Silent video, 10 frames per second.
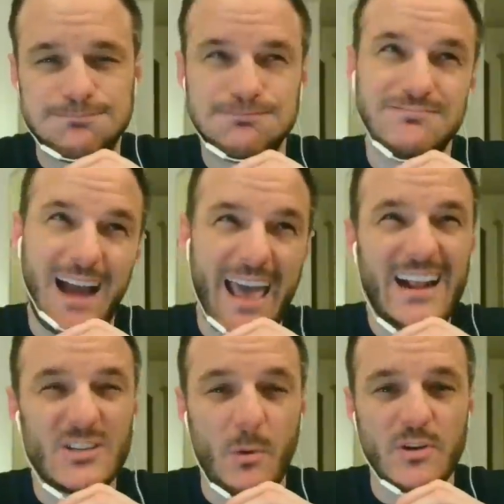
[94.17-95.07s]
I think it's
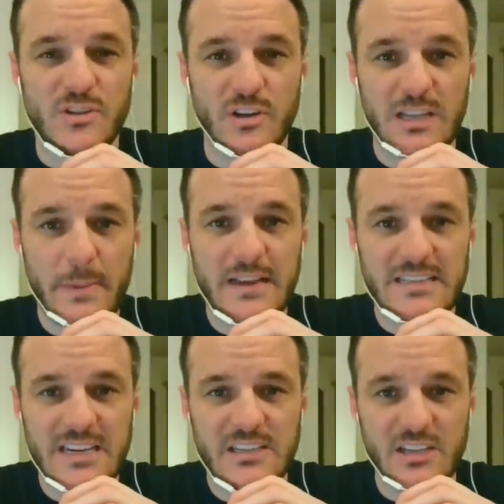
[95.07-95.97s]
almost certainly to be
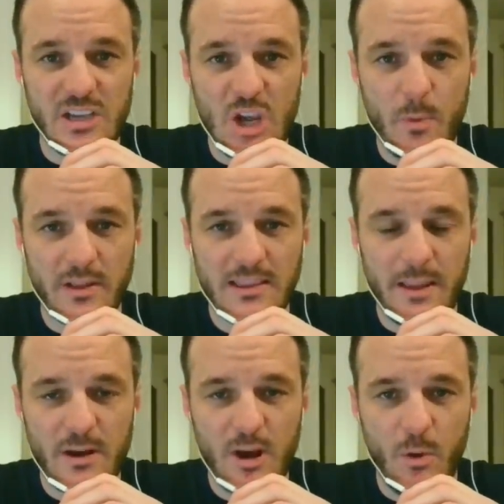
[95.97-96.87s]
TCU, but let me
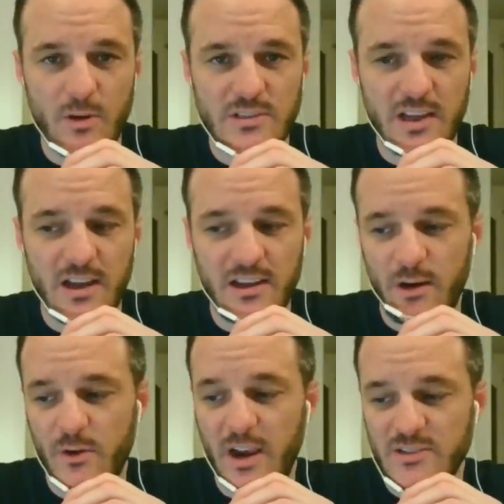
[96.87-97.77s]
know what you
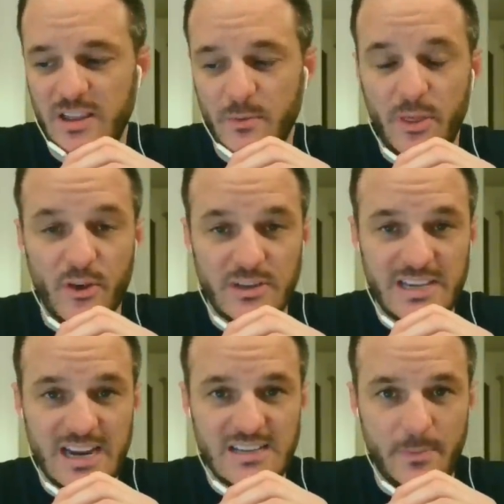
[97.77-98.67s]
guys think with the 13.
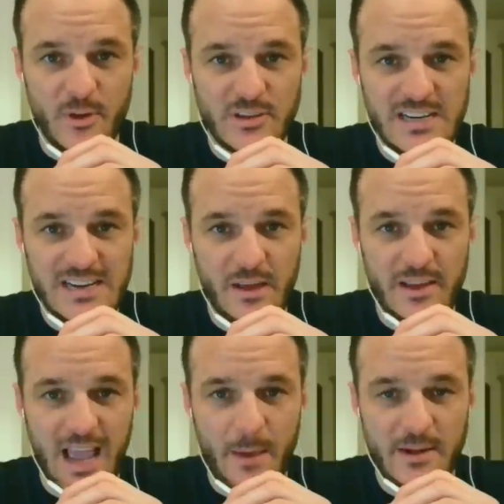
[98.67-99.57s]
Type 13 down in the
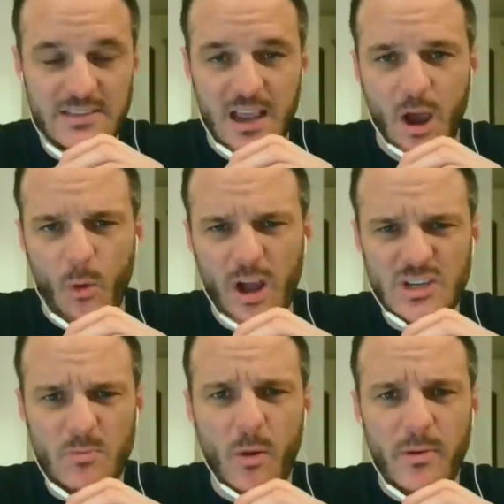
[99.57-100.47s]
comments. We'll ask you more
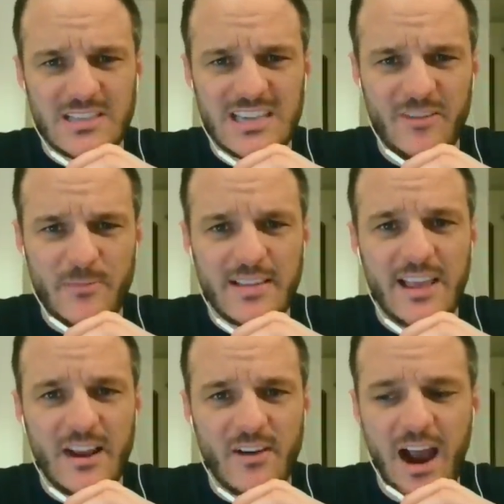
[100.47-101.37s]
about the CFP later
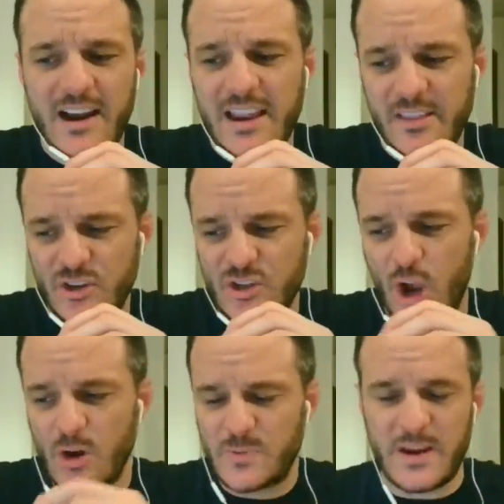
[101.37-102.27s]
on in the show.
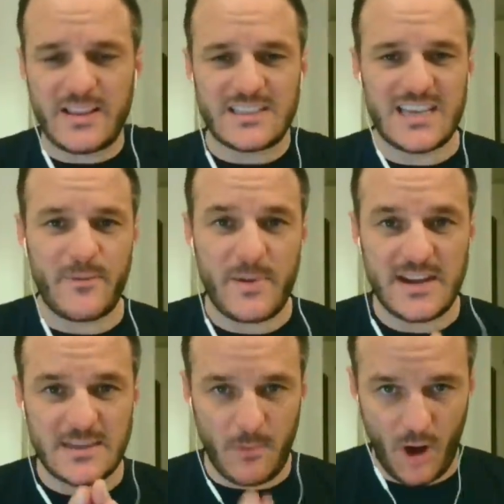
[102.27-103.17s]
Speaking of the CFP,
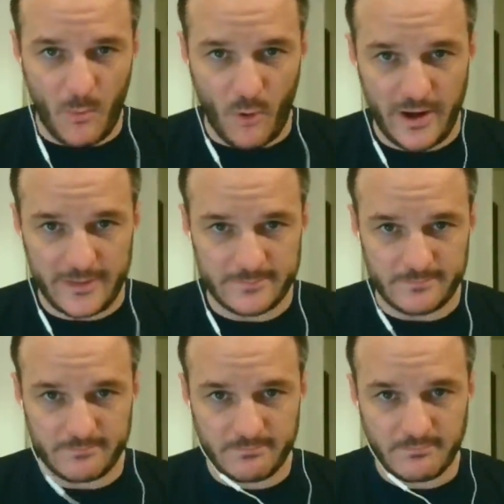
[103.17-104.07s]
tomorrow morning,
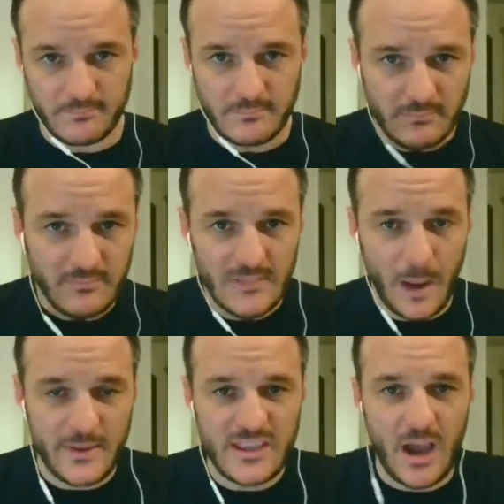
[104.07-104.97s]
I'll be at
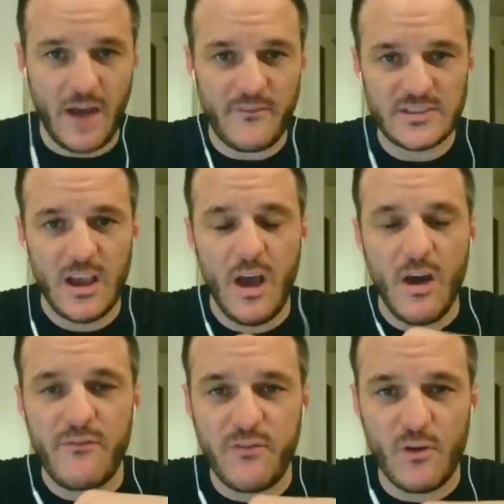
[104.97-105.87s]
the office.
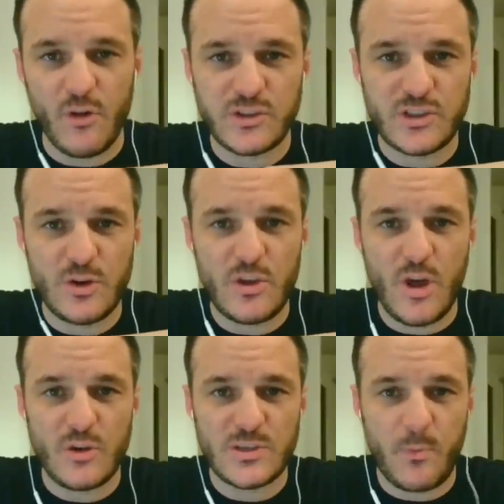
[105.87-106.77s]
Full studio
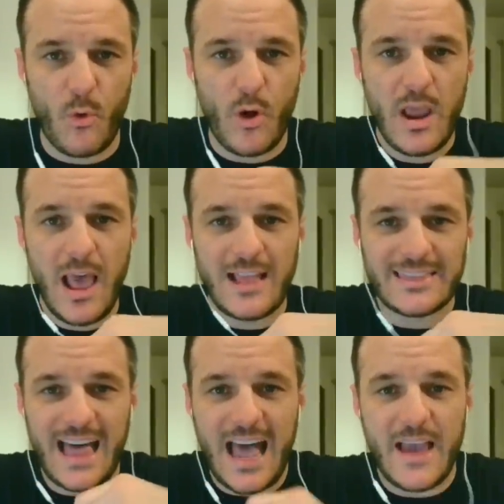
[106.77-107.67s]
support,
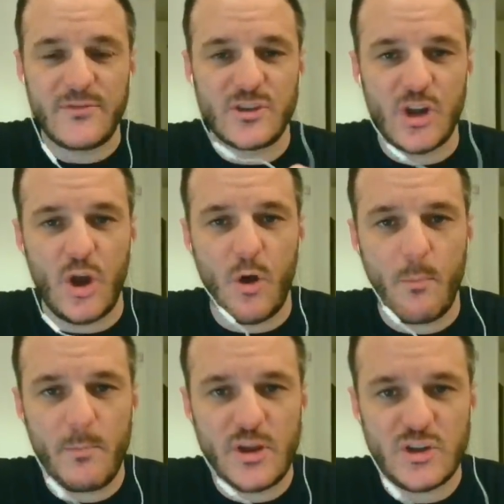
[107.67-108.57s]
live show,
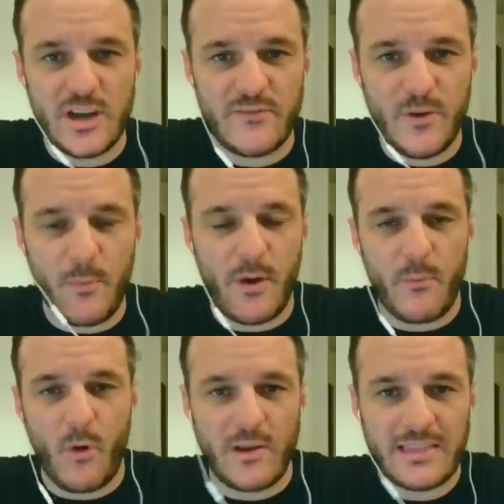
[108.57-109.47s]
Michigan Football
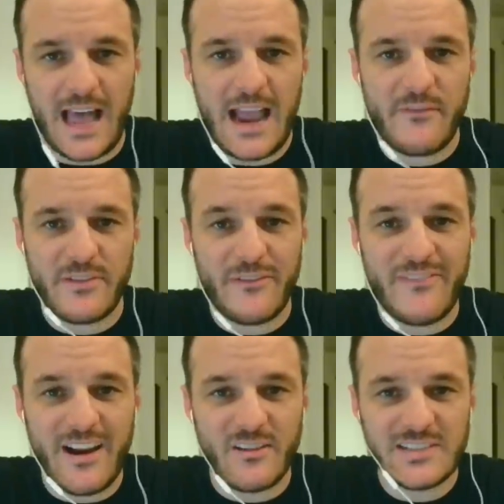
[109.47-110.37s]
Report live for the final
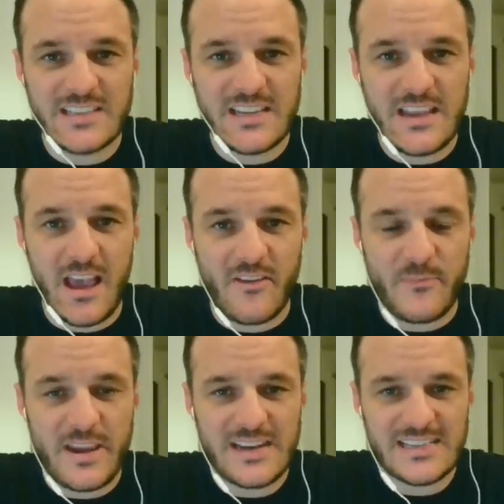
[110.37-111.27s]

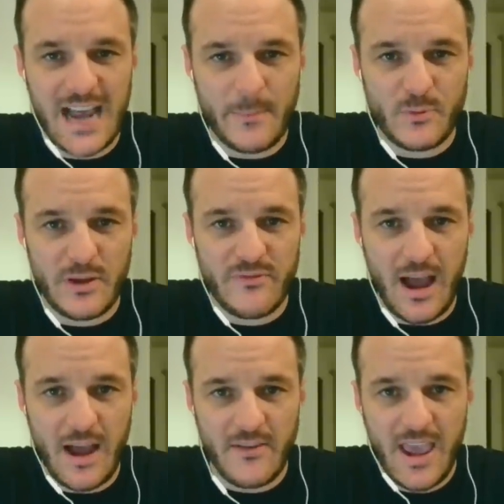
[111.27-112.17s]
CFP Top 25
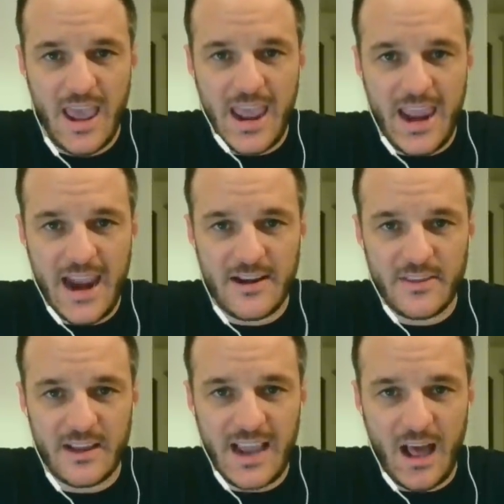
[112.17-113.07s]
and the
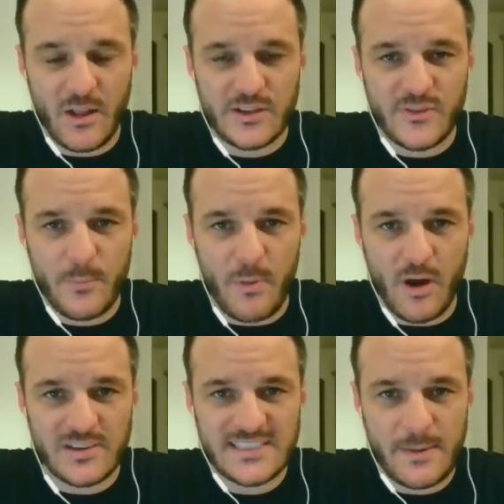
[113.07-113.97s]
college football
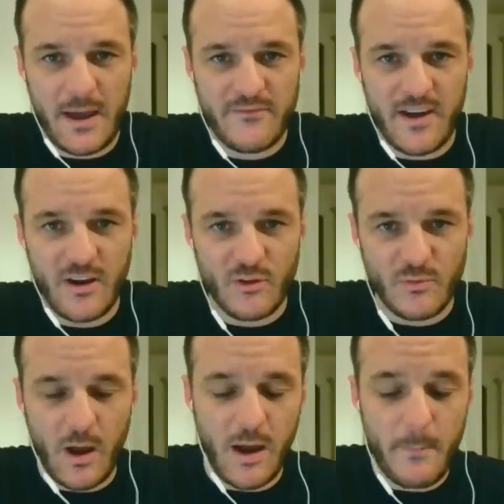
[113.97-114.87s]

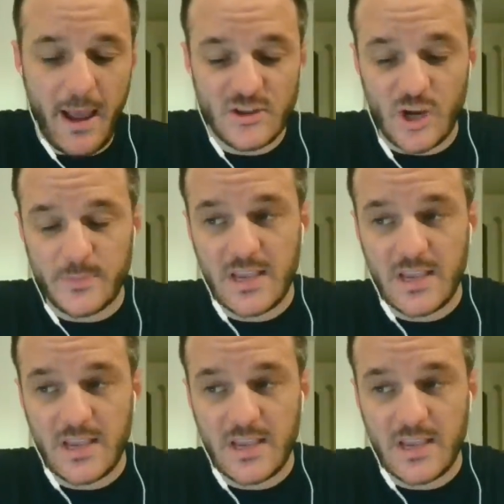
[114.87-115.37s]
semifinal matchups.